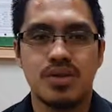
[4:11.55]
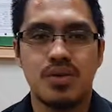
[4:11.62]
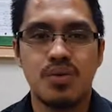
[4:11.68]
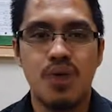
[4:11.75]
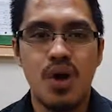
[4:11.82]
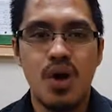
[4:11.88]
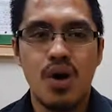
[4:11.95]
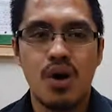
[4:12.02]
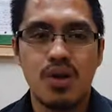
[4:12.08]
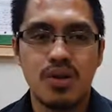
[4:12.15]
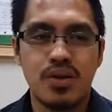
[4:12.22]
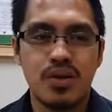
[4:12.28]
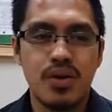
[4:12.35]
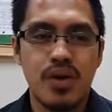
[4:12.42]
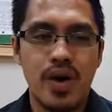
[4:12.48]
So
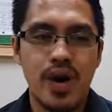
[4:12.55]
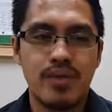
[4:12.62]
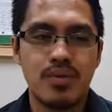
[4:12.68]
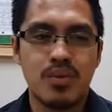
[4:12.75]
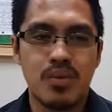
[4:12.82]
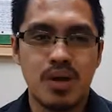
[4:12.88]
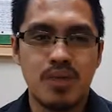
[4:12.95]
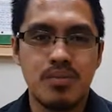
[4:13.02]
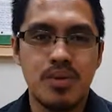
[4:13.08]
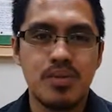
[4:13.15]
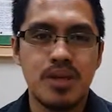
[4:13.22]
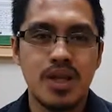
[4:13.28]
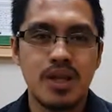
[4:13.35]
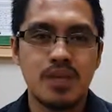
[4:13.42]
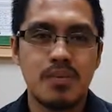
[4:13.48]
although you have to come up
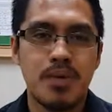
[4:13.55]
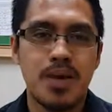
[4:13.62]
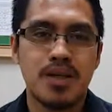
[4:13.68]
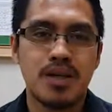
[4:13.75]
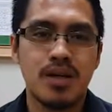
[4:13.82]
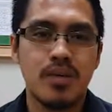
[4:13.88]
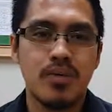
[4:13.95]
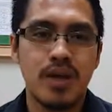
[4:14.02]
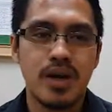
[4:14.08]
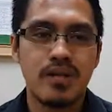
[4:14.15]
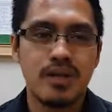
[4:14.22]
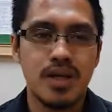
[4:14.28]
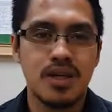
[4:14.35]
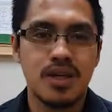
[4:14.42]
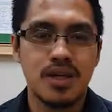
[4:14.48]
with a special way
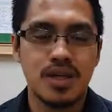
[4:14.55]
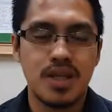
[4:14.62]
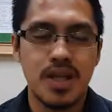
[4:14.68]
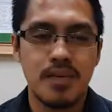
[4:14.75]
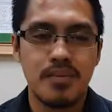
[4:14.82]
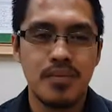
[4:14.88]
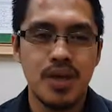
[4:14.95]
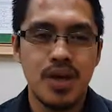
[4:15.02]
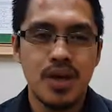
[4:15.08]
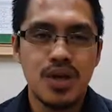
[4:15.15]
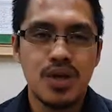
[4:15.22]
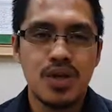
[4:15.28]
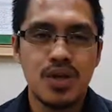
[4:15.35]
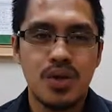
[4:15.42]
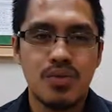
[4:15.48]
of teaching them,
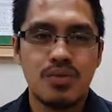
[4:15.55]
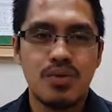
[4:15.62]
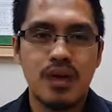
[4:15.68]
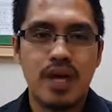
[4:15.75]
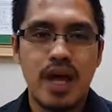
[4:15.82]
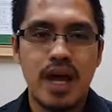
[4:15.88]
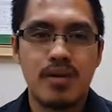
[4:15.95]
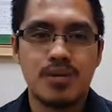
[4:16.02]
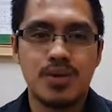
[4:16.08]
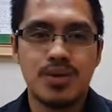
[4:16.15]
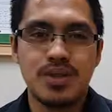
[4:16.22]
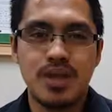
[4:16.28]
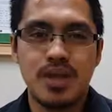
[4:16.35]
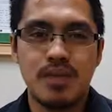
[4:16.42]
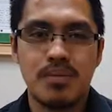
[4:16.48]
you don't really have to
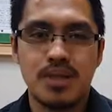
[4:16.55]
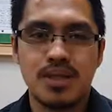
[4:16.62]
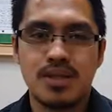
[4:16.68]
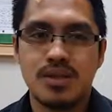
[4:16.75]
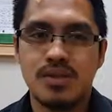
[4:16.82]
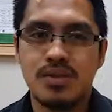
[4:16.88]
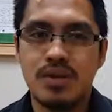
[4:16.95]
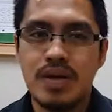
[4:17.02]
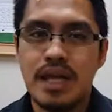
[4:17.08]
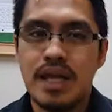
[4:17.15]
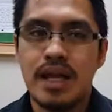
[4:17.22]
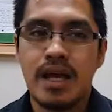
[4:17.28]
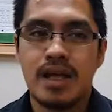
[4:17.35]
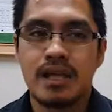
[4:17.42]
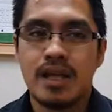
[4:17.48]
see them as
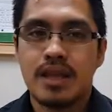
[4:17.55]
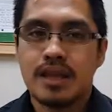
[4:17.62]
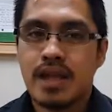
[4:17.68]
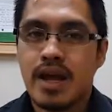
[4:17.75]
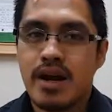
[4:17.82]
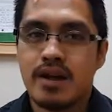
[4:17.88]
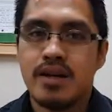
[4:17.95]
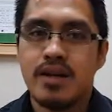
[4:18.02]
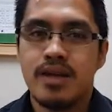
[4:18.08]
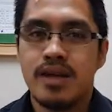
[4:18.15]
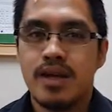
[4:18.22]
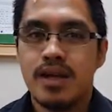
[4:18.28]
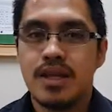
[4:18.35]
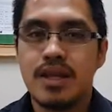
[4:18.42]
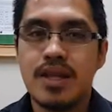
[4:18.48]
really an entirely
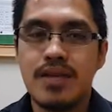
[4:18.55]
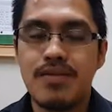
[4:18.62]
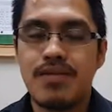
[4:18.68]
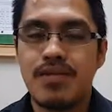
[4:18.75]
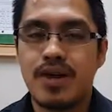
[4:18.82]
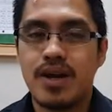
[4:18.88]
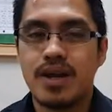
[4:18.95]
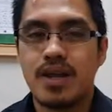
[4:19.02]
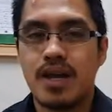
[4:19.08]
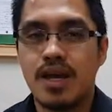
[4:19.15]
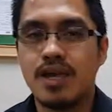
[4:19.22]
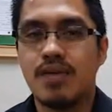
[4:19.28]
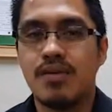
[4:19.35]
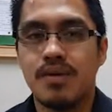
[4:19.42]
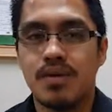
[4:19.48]
different
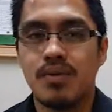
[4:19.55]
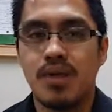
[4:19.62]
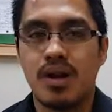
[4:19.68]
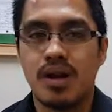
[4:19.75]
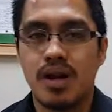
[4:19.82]
individual.